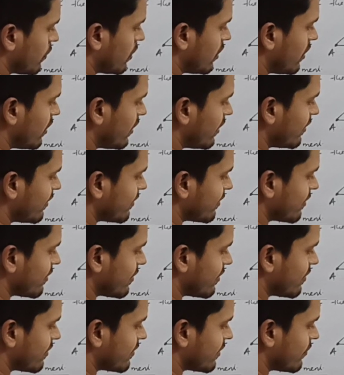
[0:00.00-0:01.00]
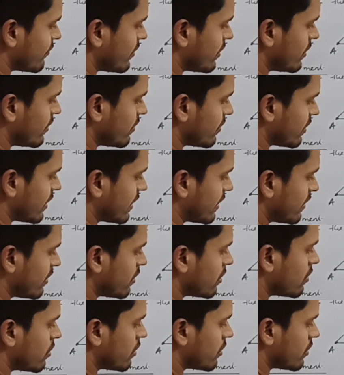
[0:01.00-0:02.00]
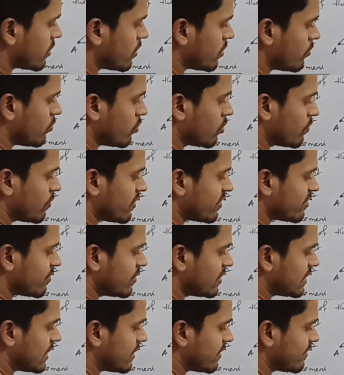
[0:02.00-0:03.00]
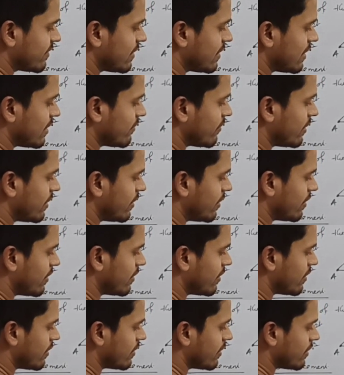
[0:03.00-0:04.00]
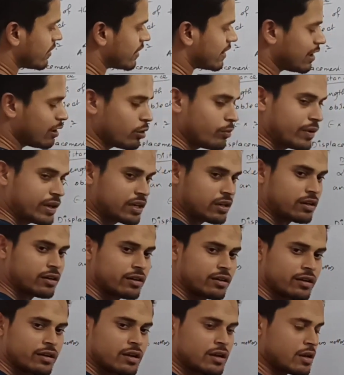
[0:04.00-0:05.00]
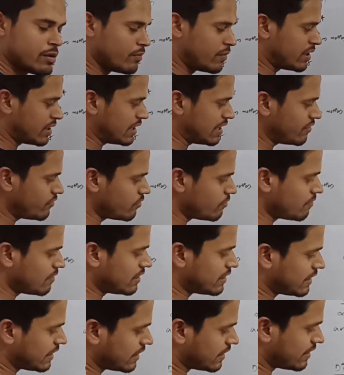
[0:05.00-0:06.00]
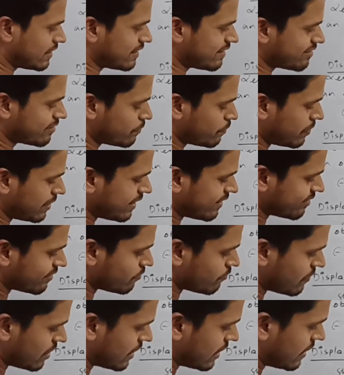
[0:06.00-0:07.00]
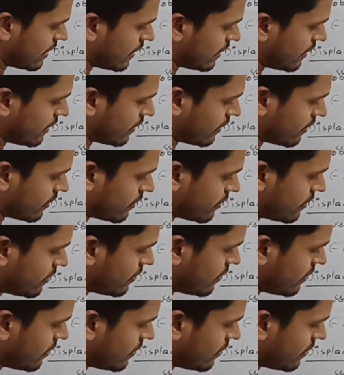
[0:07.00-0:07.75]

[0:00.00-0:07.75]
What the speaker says: plus 7. Getting or not? 4 plus 7, that is 11 kilometers. But if you will take a displacement,